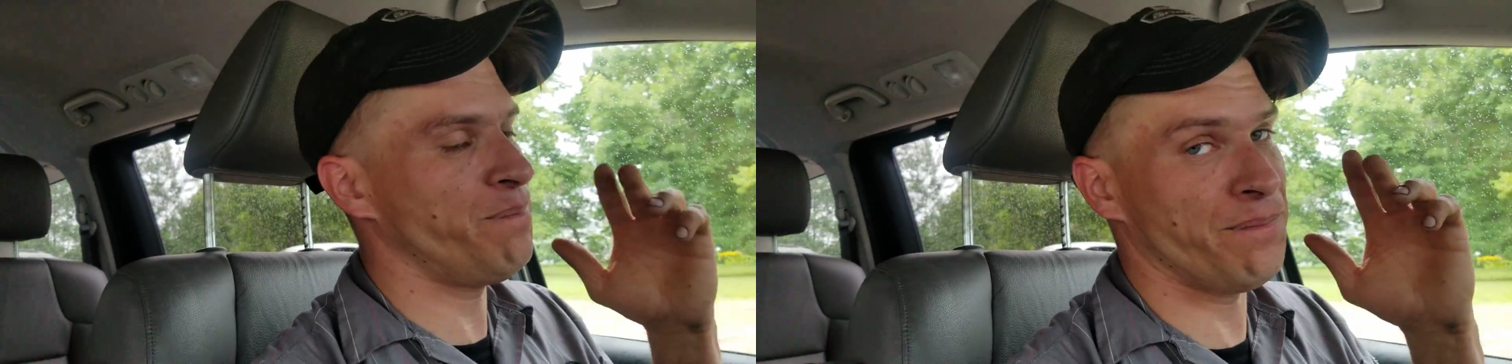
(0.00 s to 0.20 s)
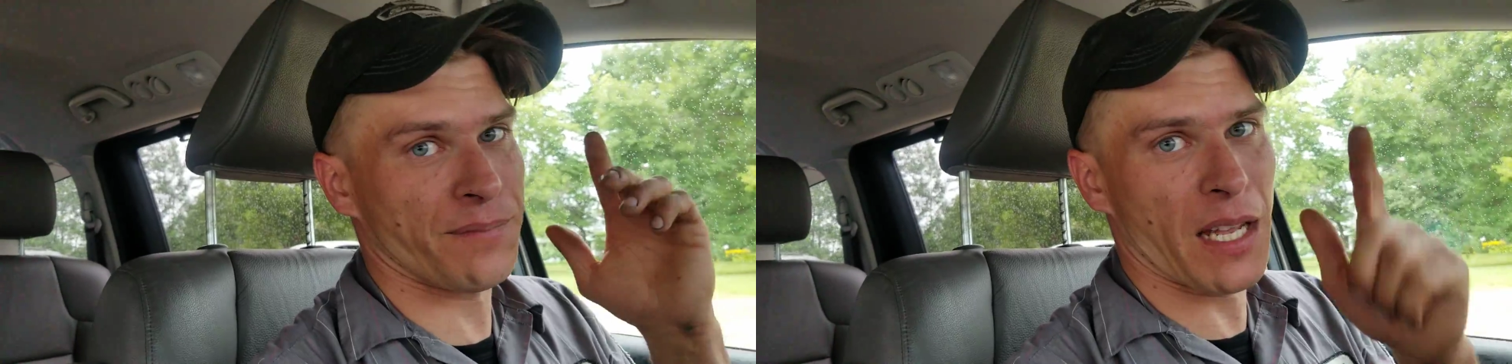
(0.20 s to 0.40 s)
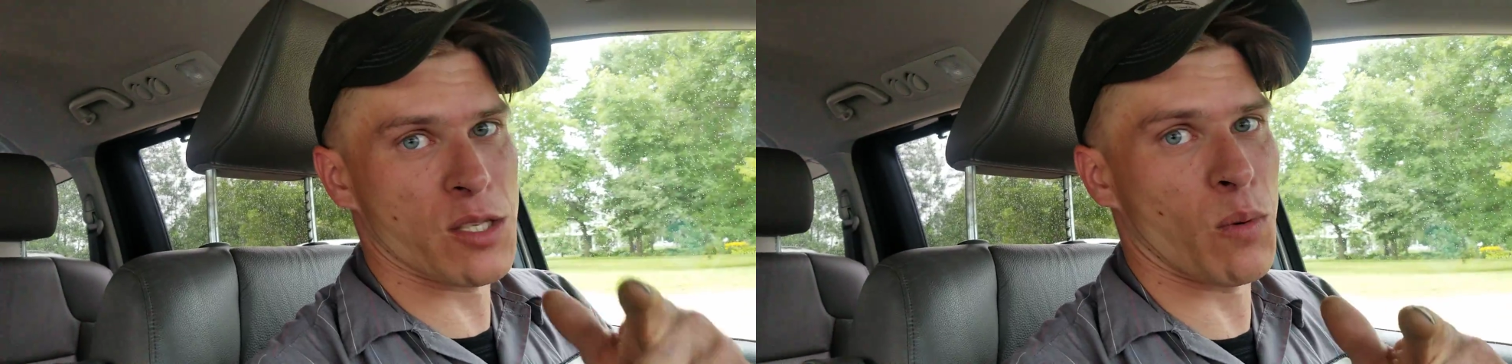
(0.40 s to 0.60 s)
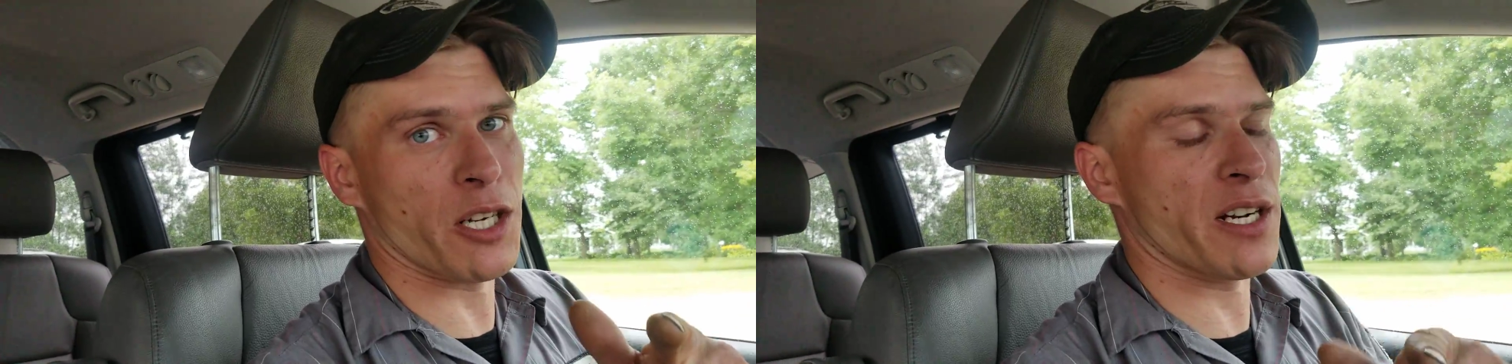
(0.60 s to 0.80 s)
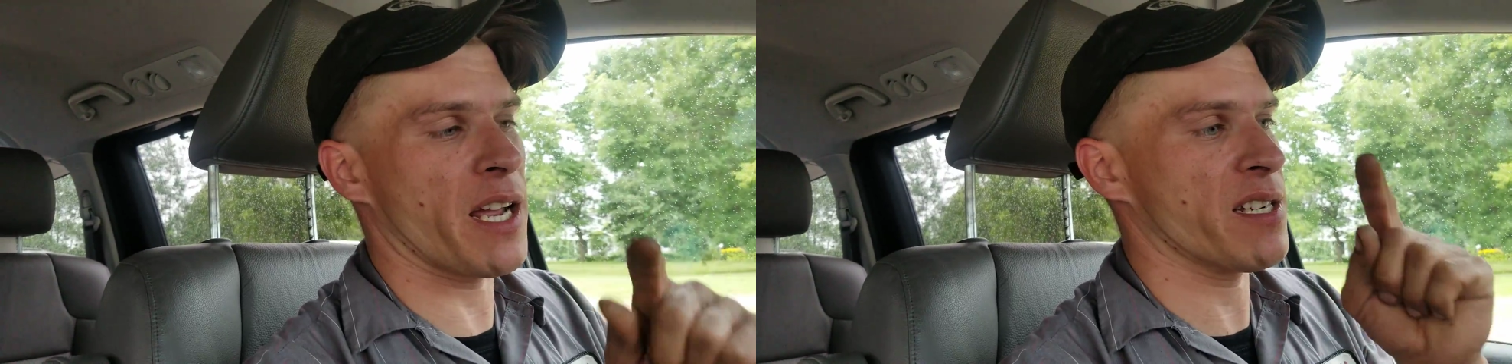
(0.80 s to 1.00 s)
thanks for
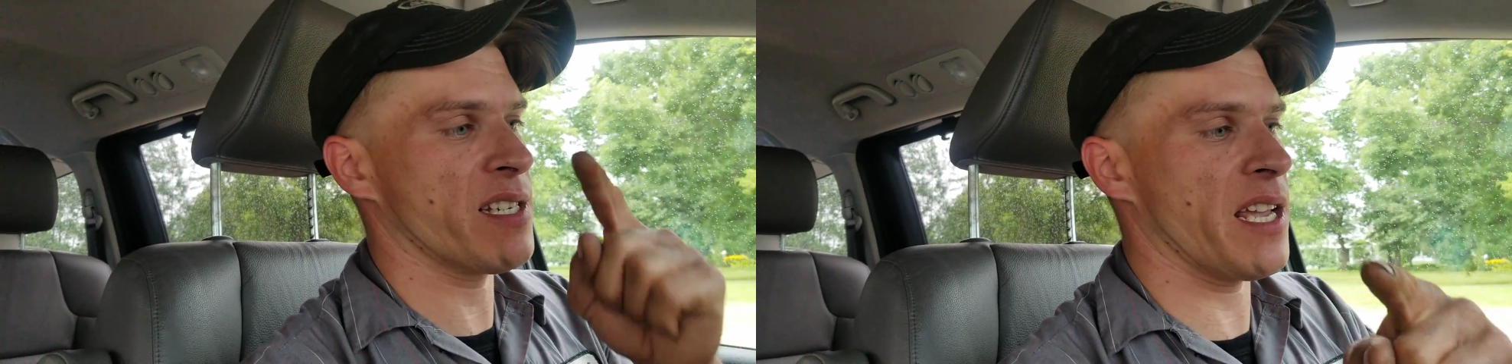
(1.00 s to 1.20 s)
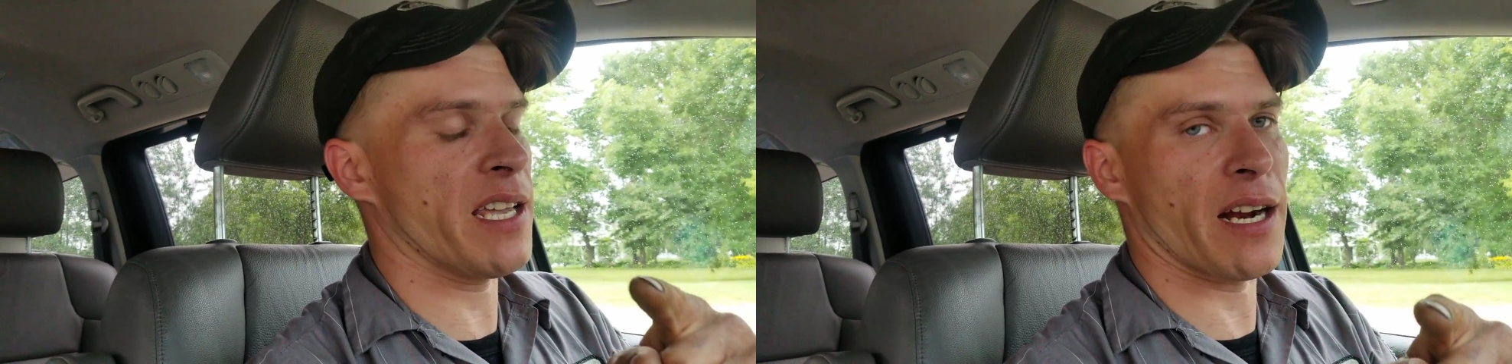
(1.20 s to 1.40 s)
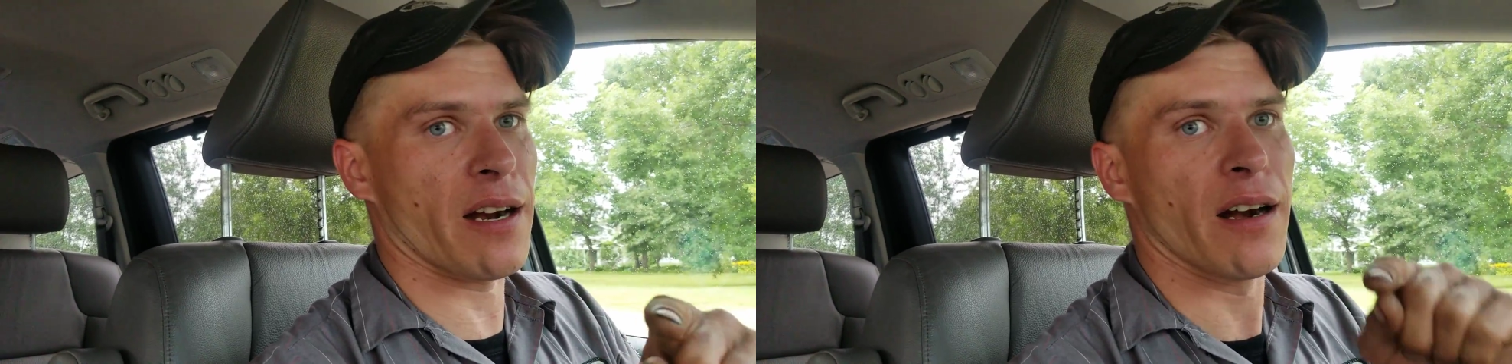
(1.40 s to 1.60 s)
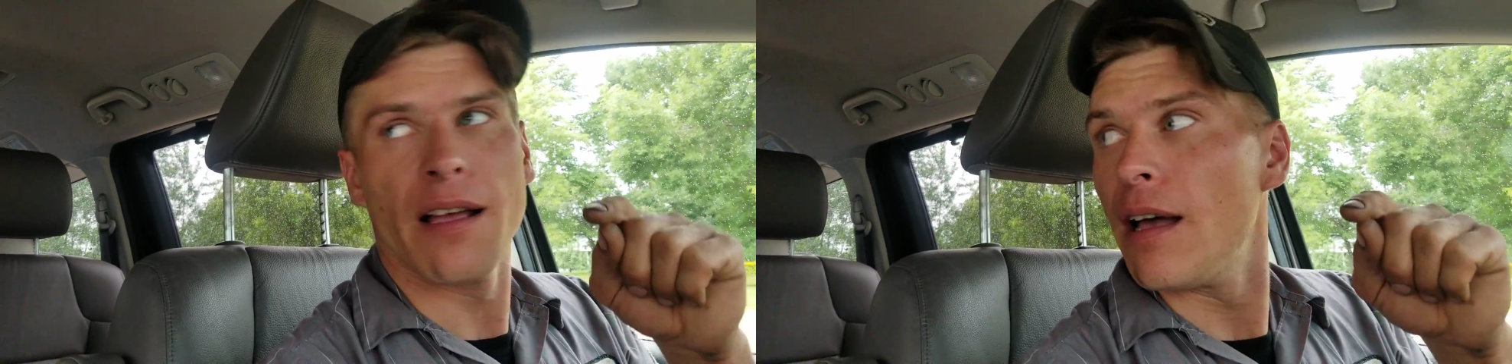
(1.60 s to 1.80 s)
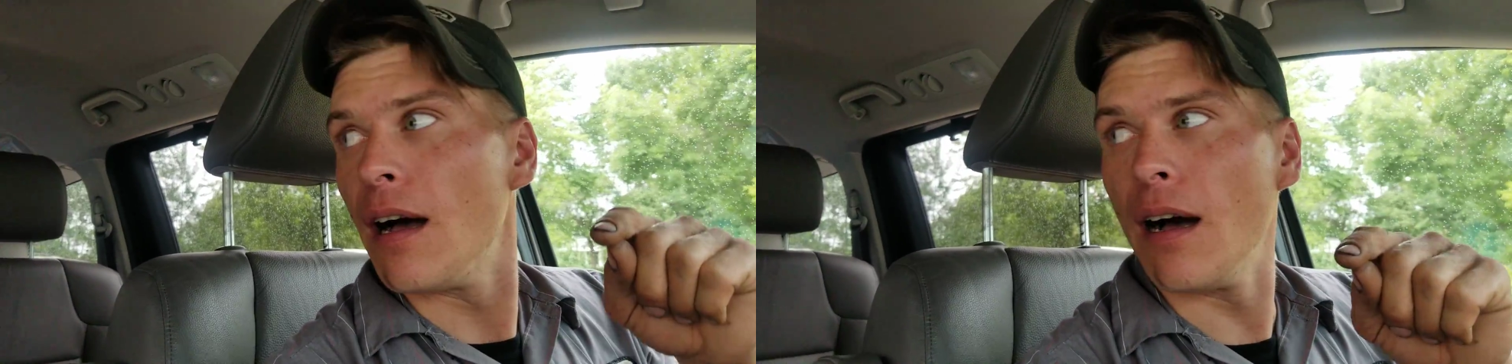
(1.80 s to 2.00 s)
watching, guys. Take care.
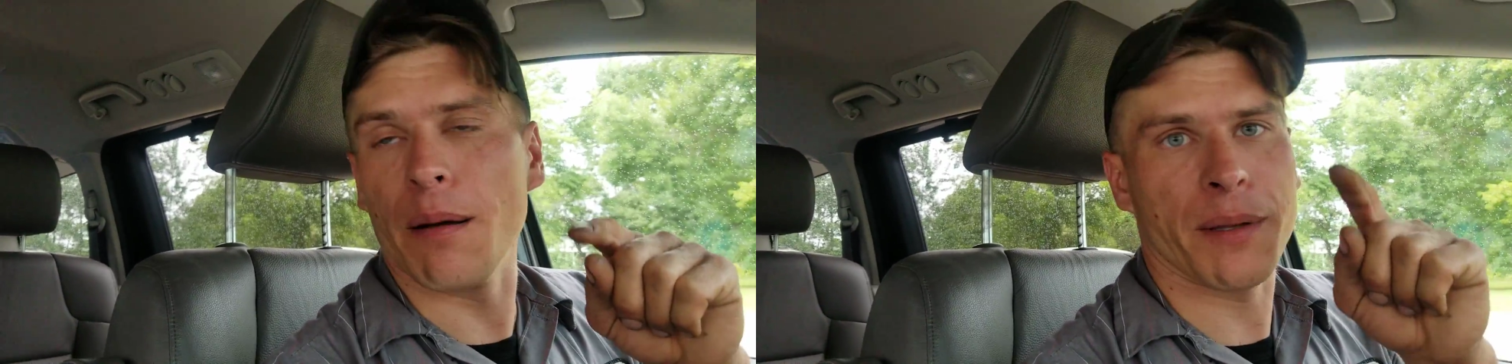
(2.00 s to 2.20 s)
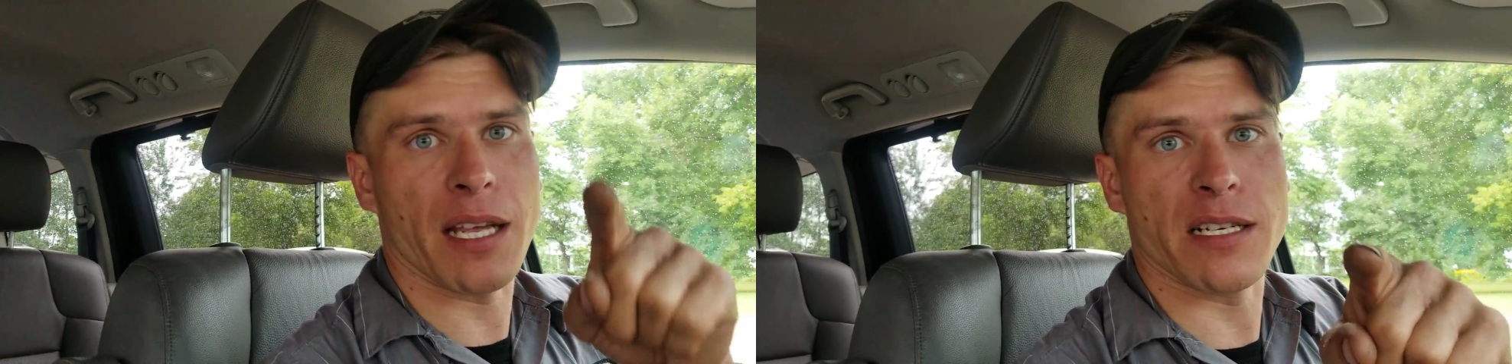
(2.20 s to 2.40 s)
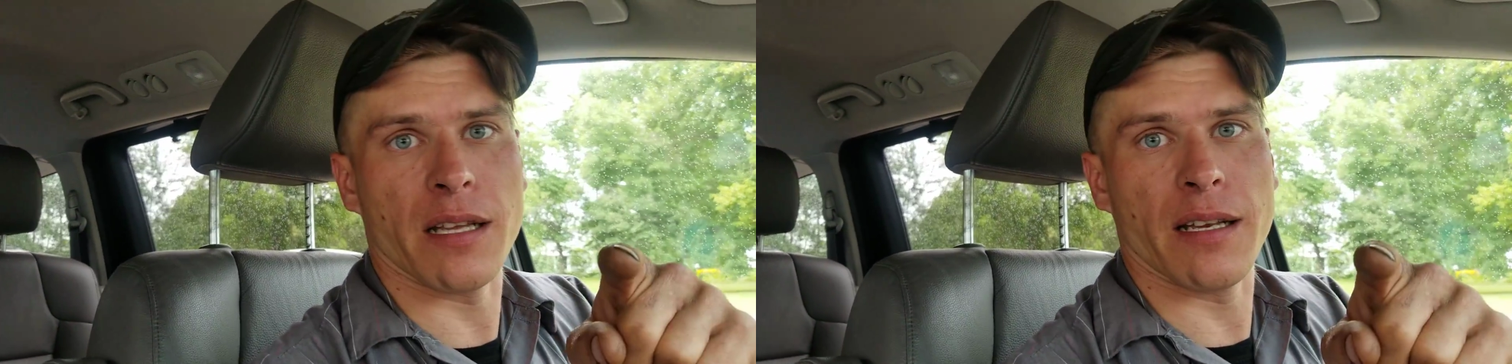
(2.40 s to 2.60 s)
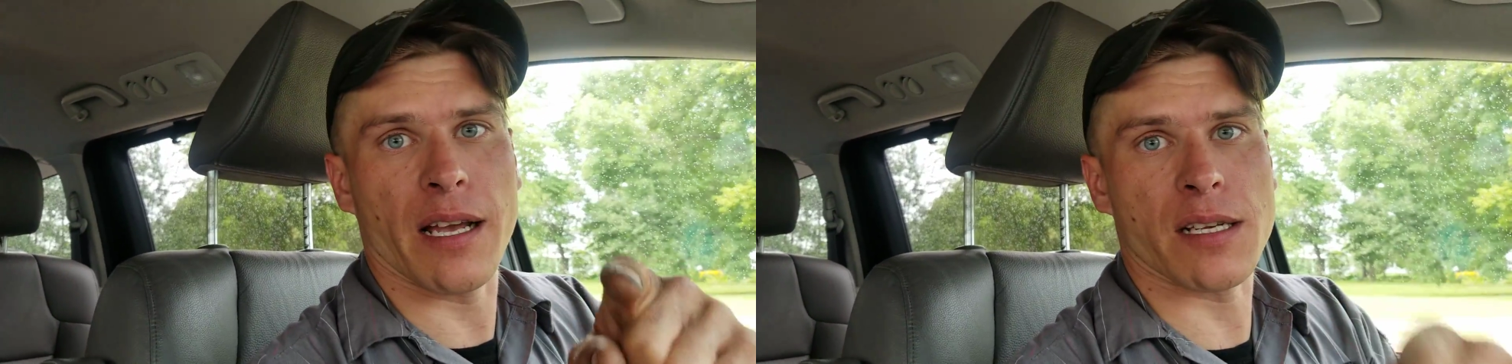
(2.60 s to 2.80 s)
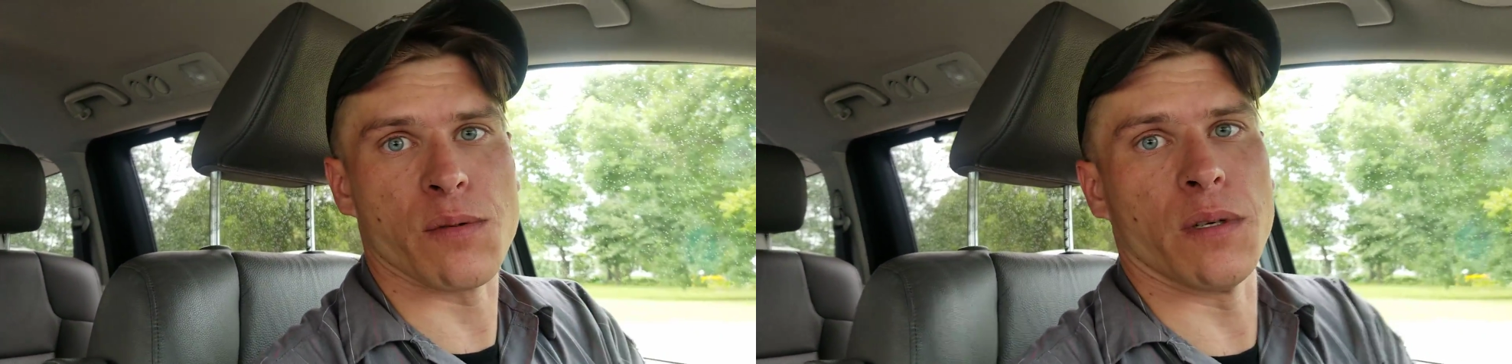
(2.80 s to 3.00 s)
Um, catch you on the
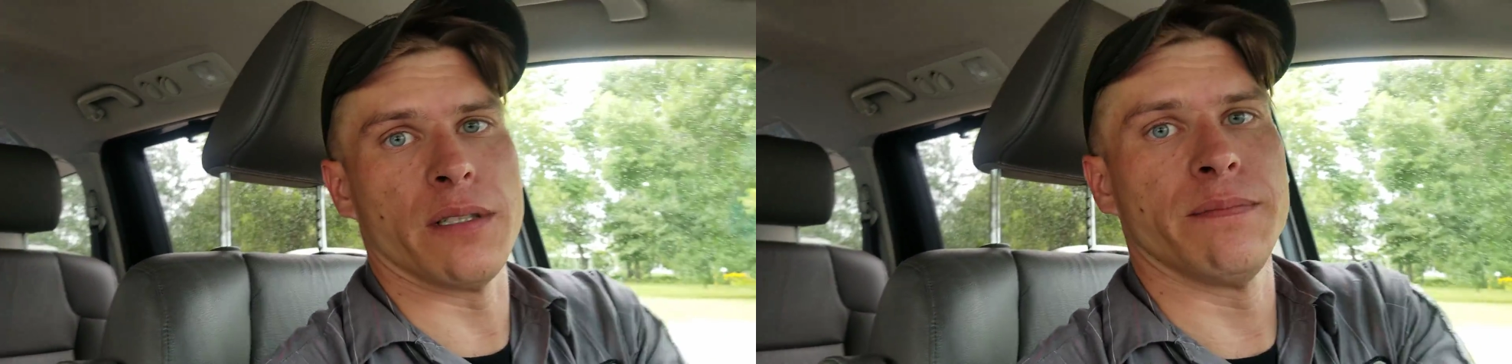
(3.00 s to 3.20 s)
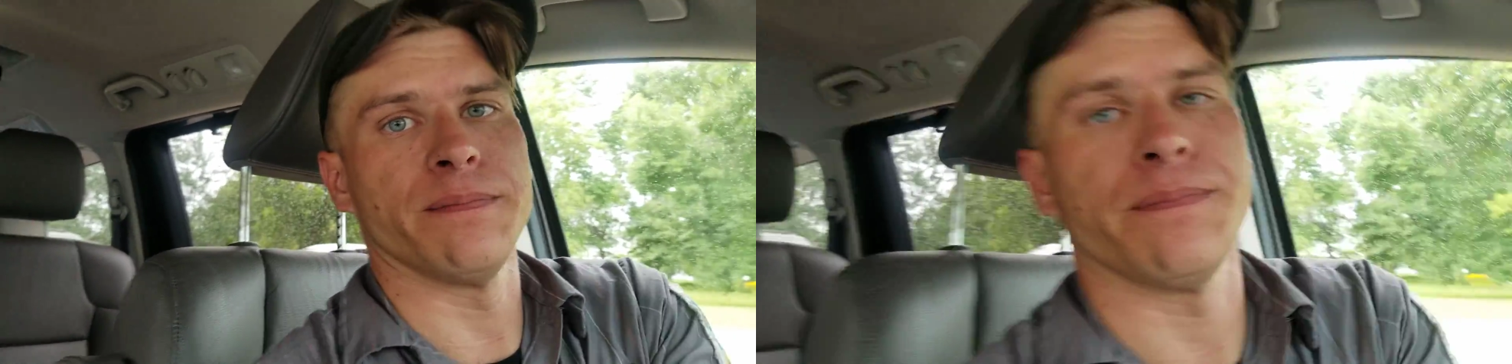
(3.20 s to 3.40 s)
next one.